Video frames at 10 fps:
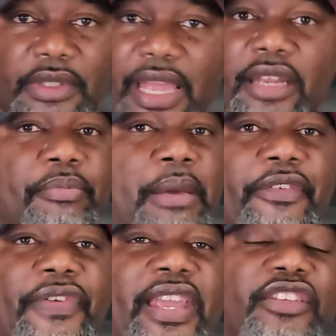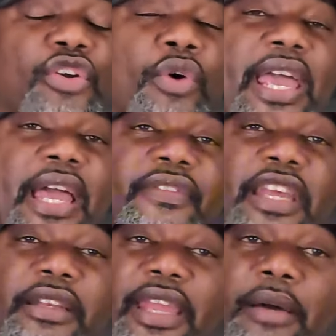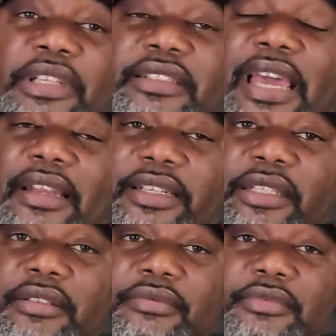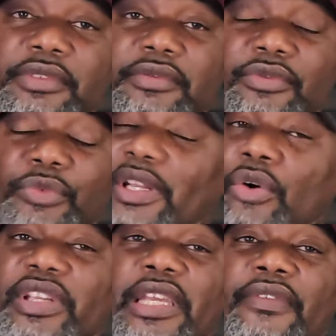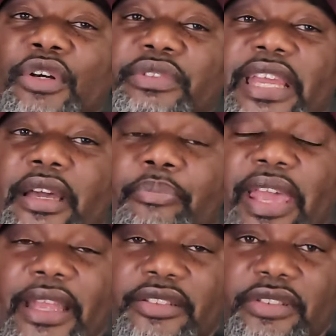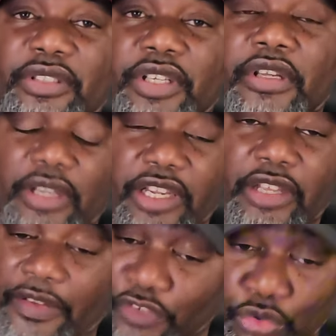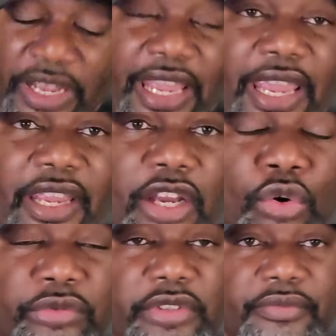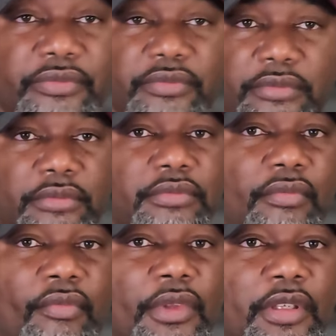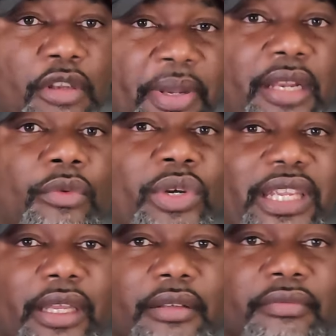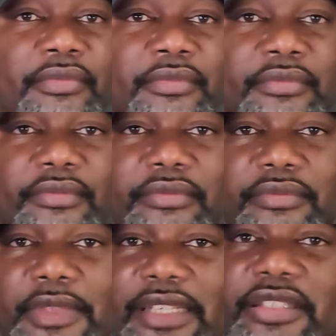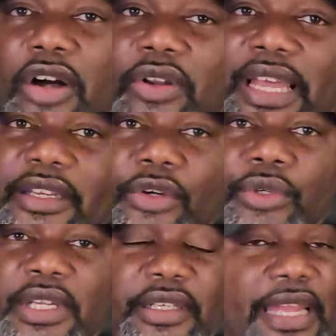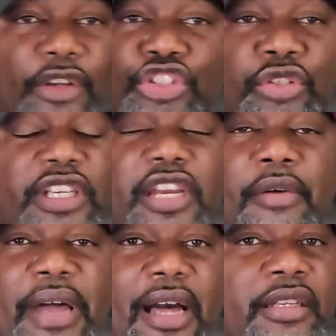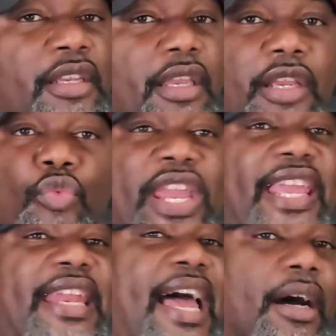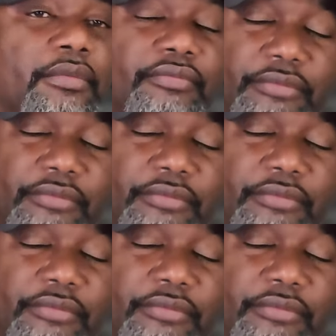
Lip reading: Alabama fans don't have that damn mentality. We don't give no damn passes. If you the head coach, you better win. That's all I know. Now, you could come out and win out.